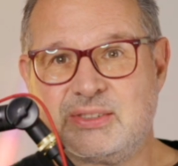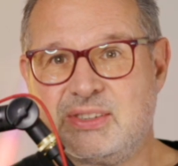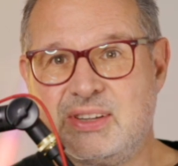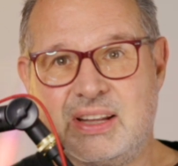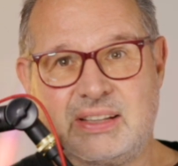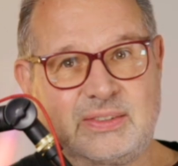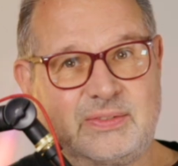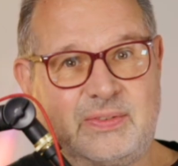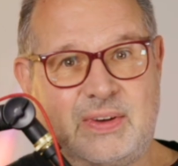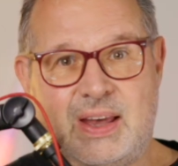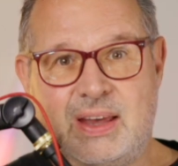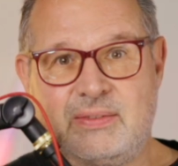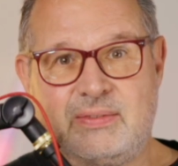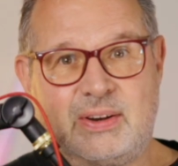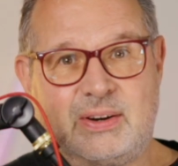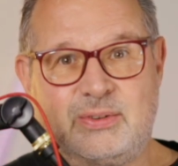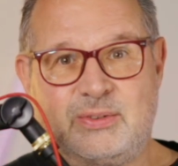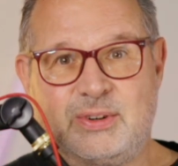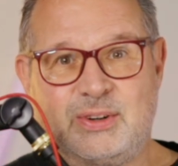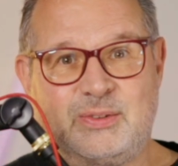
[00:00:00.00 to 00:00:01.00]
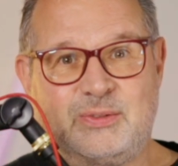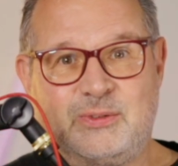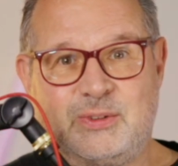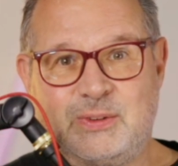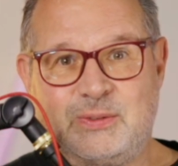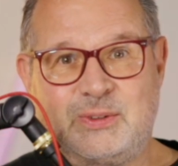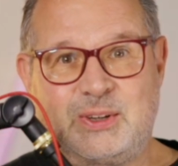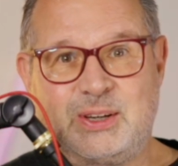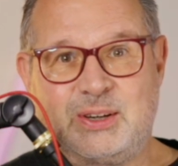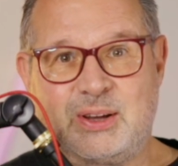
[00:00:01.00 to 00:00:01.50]
That's five hundred and
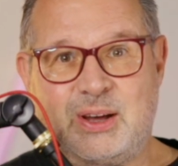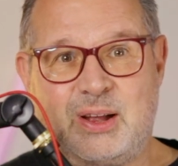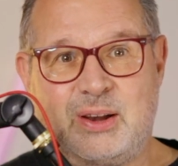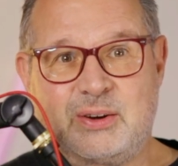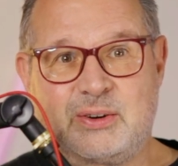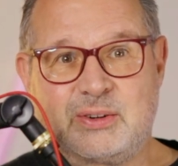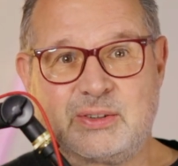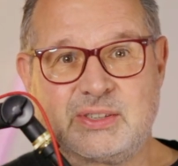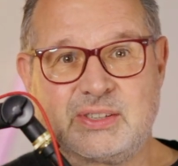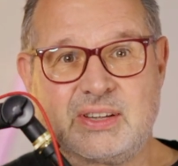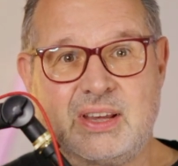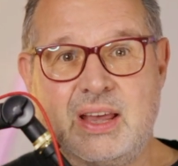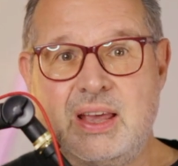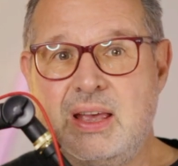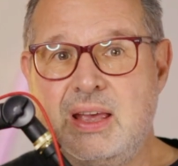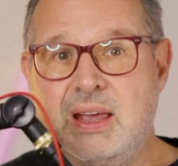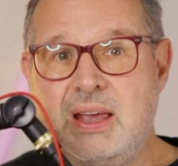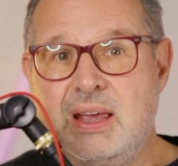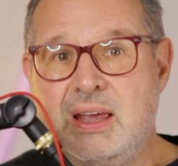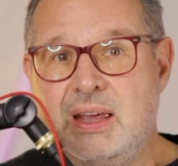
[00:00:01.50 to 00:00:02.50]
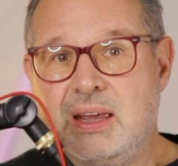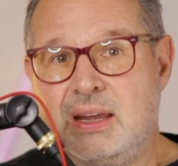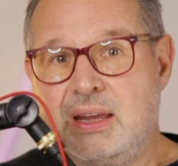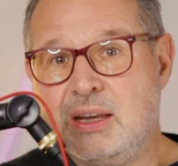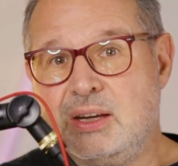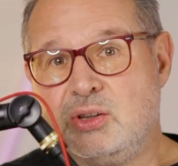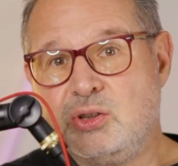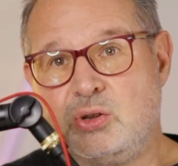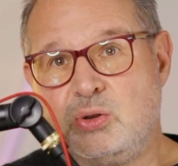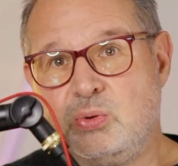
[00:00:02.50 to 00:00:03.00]
fifty dollars
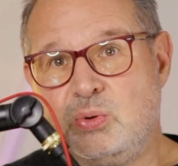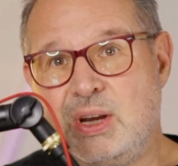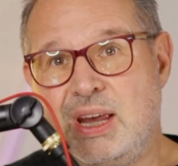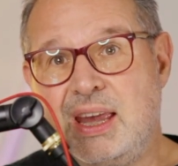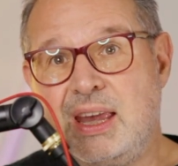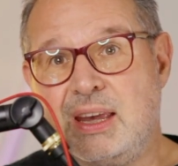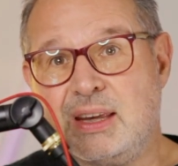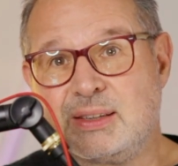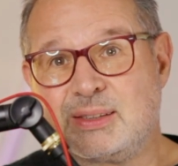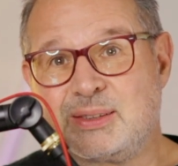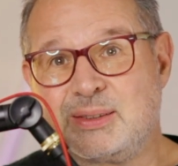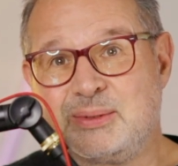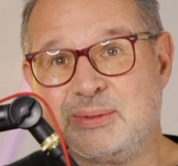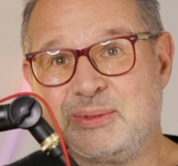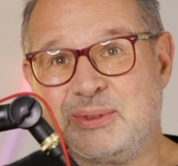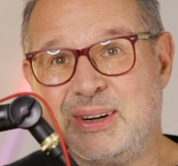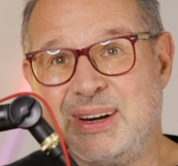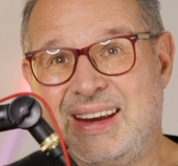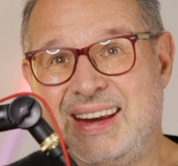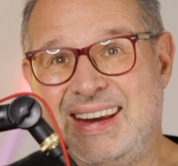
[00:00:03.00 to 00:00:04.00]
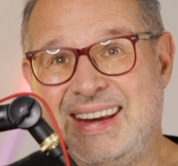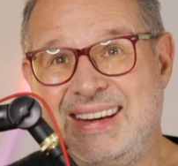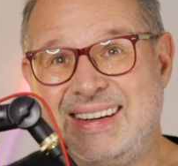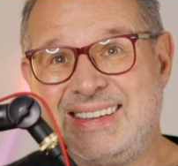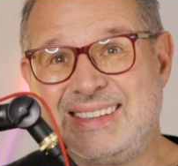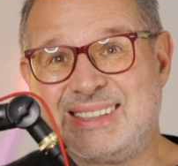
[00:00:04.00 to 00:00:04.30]
in two days, right?